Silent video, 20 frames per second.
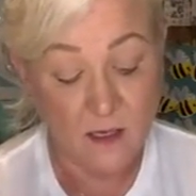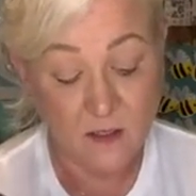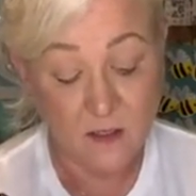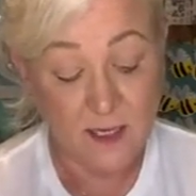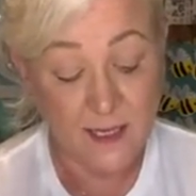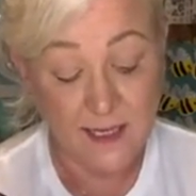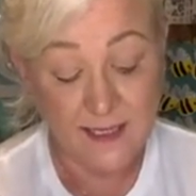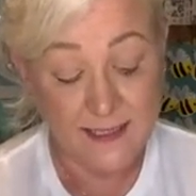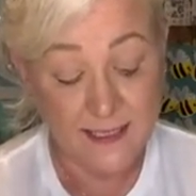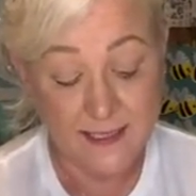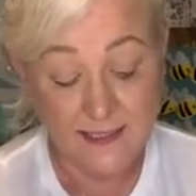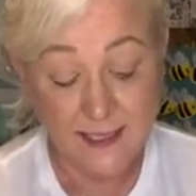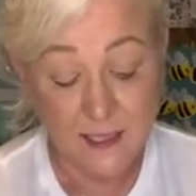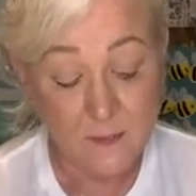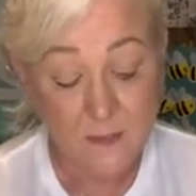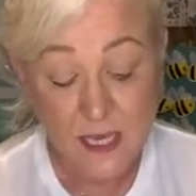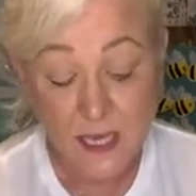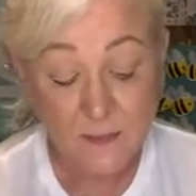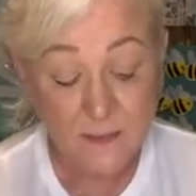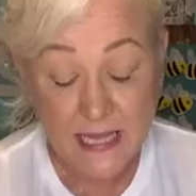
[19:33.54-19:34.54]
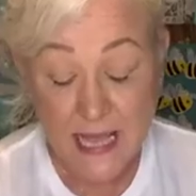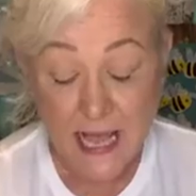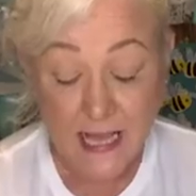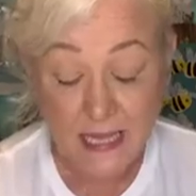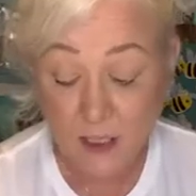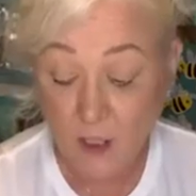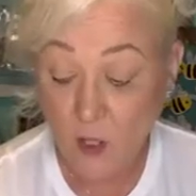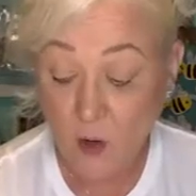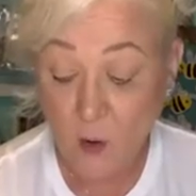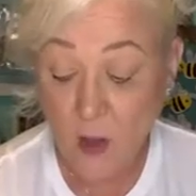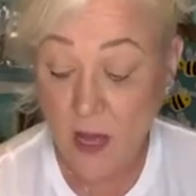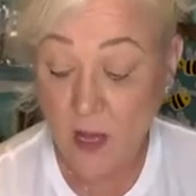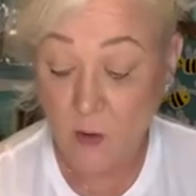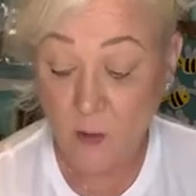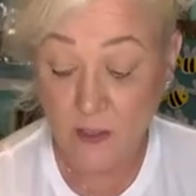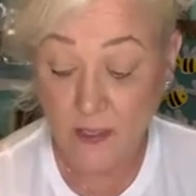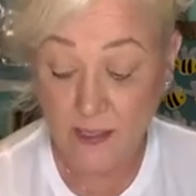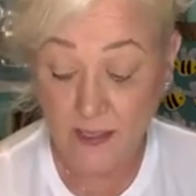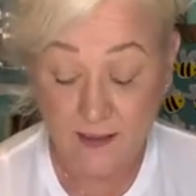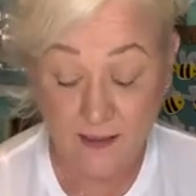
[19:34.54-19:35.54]
So like I said, sometimes I know
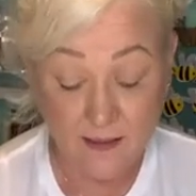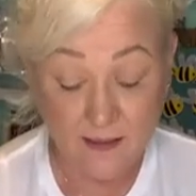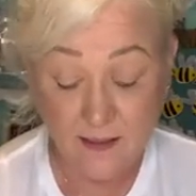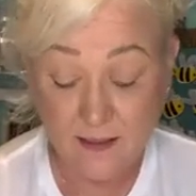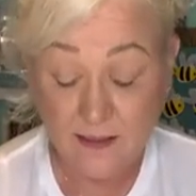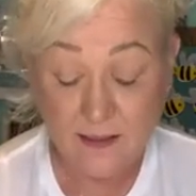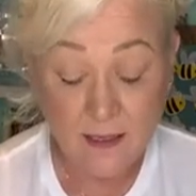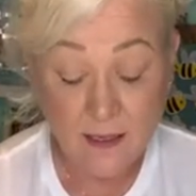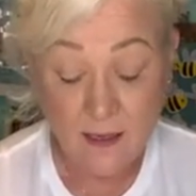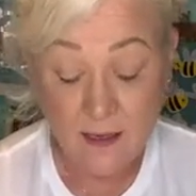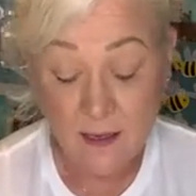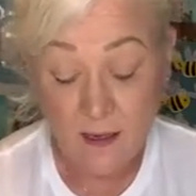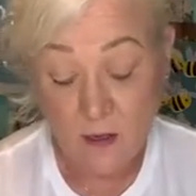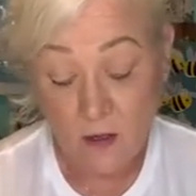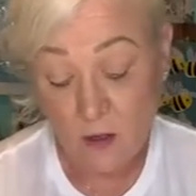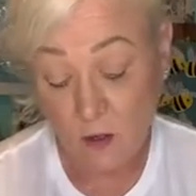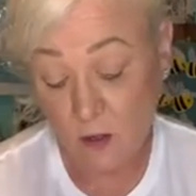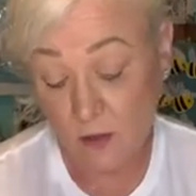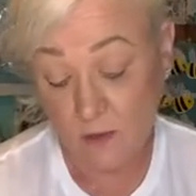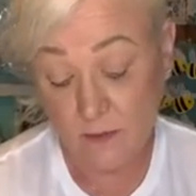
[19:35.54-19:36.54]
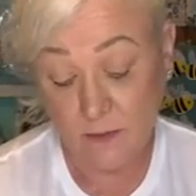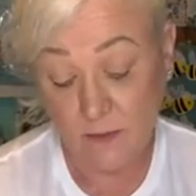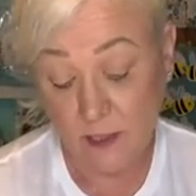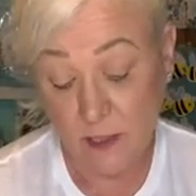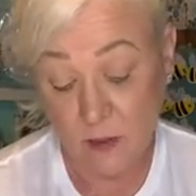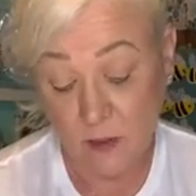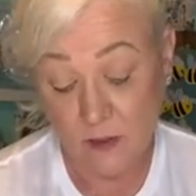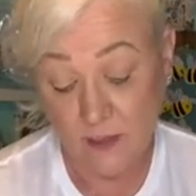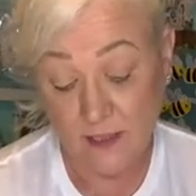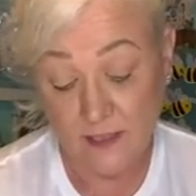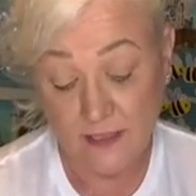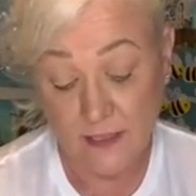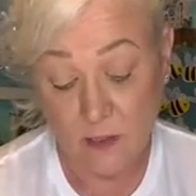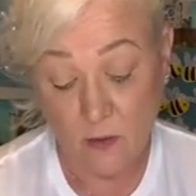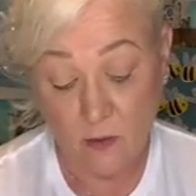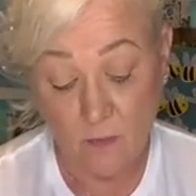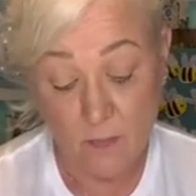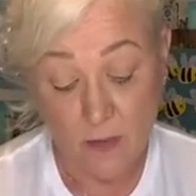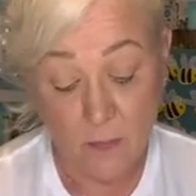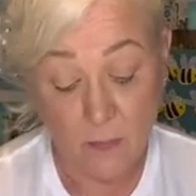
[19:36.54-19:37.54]
how it is, or, you know, at least I
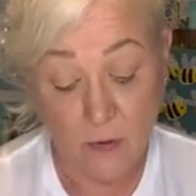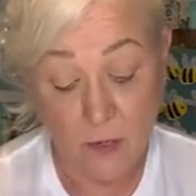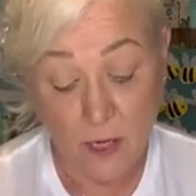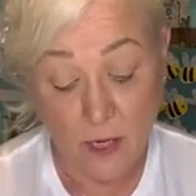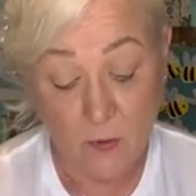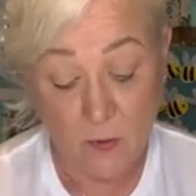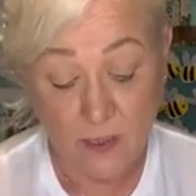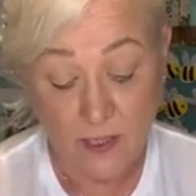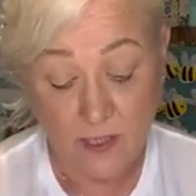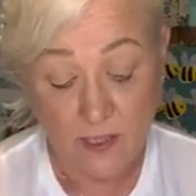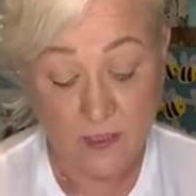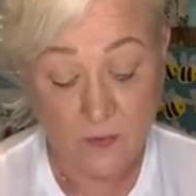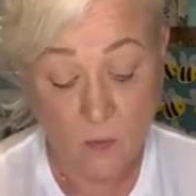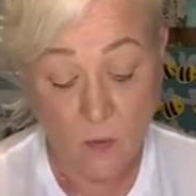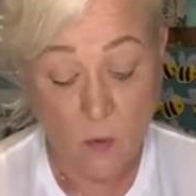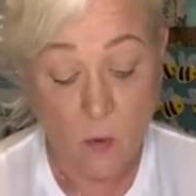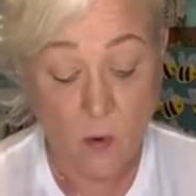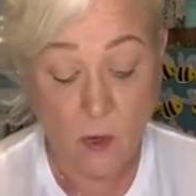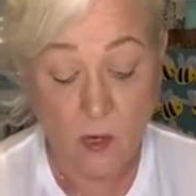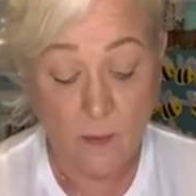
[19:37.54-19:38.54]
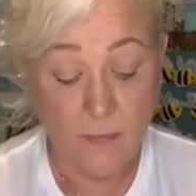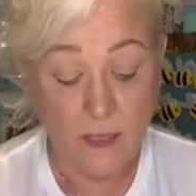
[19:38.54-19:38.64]
remember how it is more.